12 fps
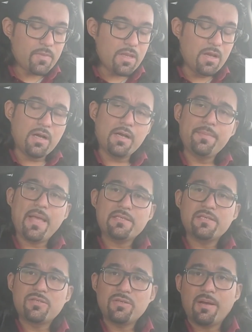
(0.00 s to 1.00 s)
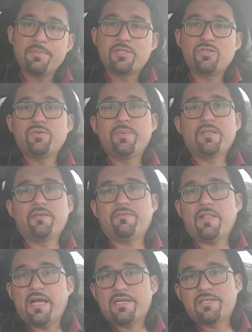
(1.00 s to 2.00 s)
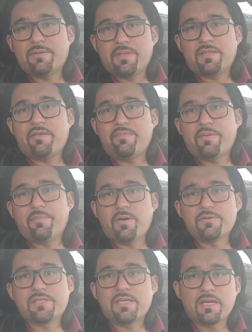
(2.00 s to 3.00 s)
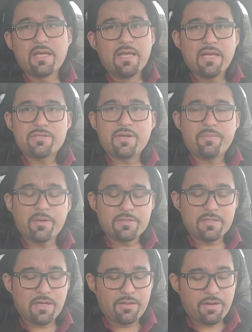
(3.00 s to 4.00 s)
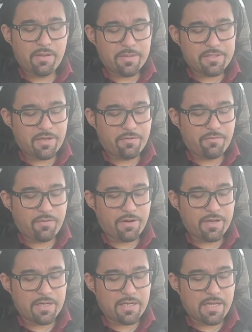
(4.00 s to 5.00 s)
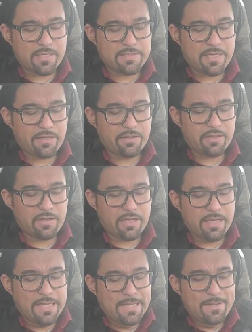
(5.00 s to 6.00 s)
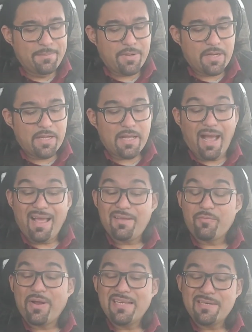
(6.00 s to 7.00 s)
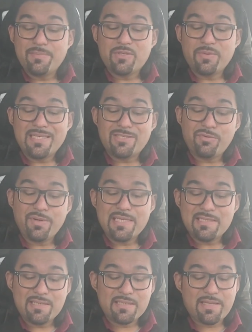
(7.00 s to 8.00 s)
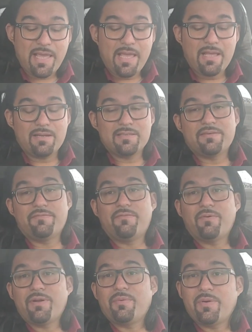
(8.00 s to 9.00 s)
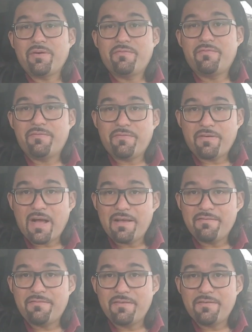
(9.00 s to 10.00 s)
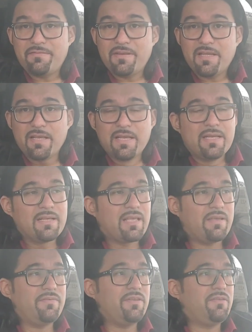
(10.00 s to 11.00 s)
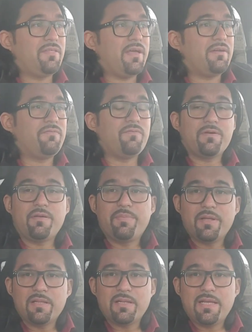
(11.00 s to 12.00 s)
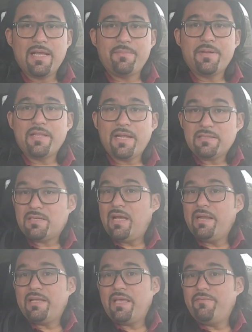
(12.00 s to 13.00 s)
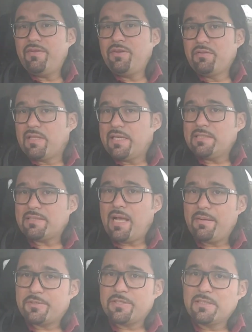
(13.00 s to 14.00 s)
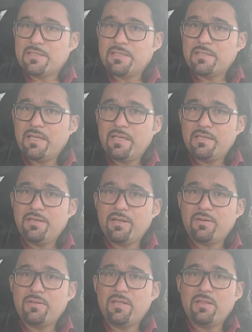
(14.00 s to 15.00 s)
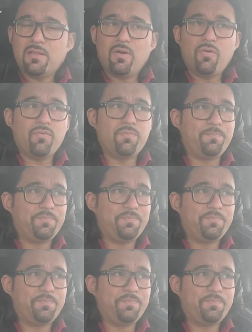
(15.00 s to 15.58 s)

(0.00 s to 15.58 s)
I'm assuming the flagship that they've been posting. I'll try and post another image here for you to kind of take a look. But ranging between 26.8 to 41,550, giving you that affordability. I mean, that's giving you lease options in the low